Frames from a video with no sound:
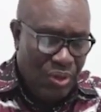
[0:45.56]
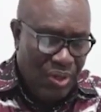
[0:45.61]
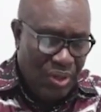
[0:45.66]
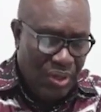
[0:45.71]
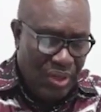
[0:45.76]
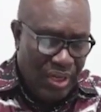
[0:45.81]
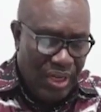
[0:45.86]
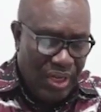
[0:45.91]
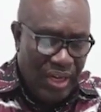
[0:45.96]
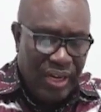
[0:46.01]

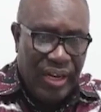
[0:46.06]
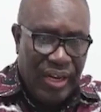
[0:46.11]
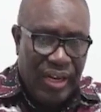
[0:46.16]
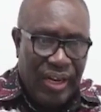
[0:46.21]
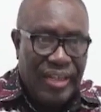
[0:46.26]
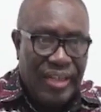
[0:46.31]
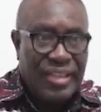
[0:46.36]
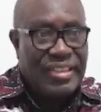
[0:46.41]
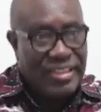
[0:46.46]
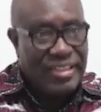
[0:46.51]
Uh,
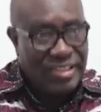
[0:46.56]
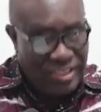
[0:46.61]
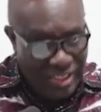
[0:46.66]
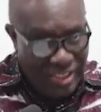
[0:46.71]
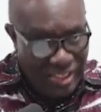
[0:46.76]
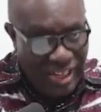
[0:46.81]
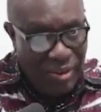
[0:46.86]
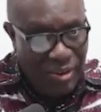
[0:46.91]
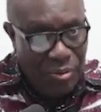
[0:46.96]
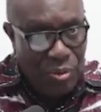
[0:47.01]
it is
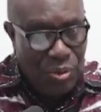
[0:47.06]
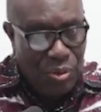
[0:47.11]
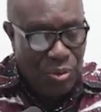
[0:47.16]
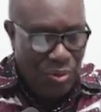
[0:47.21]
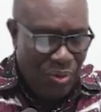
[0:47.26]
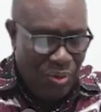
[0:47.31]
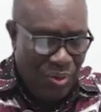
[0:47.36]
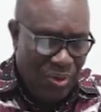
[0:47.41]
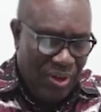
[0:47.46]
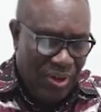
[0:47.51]
tradable
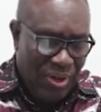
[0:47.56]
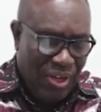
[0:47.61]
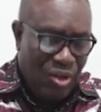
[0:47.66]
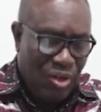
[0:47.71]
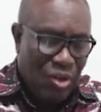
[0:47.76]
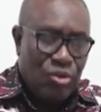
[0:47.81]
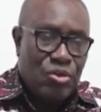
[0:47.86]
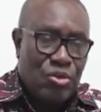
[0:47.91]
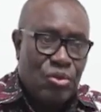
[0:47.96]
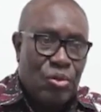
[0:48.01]
and
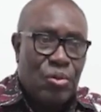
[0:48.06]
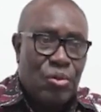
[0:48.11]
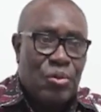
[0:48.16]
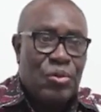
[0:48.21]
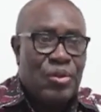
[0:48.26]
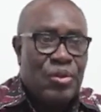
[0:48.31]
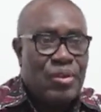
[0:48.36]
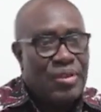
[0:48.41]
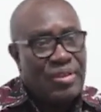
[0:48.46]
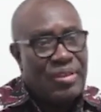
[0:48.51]
also
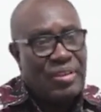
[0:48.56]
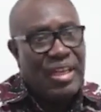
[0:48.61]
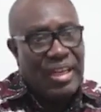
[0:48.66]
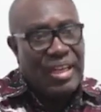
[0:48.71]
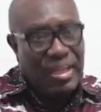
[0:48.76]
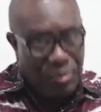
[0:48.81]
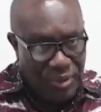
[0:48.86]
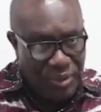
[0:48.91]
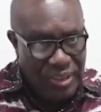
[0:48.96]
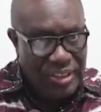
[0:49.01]
the
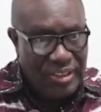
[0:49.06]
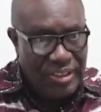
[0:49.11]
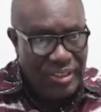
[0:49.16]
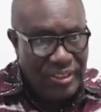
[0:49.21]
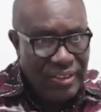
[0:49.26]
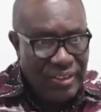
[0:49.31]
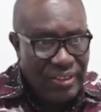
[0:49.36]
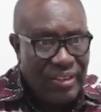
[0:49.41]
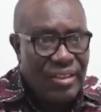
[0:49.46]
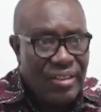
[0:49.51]
liquidity
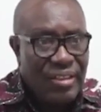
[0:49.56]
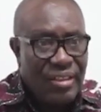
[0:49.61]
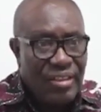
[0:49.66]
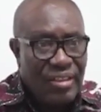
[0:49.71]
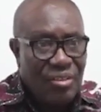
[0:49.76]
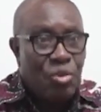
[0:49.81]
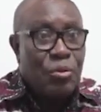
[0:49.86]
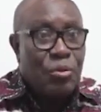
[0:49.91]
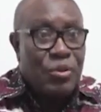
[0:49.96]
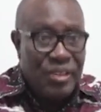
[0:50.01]

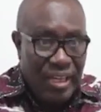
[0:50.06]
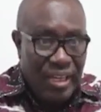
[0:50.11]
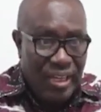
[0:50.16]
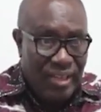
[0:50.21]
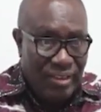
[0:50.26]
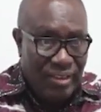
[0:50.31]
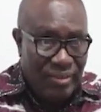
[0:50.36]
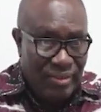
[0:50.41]
will be there.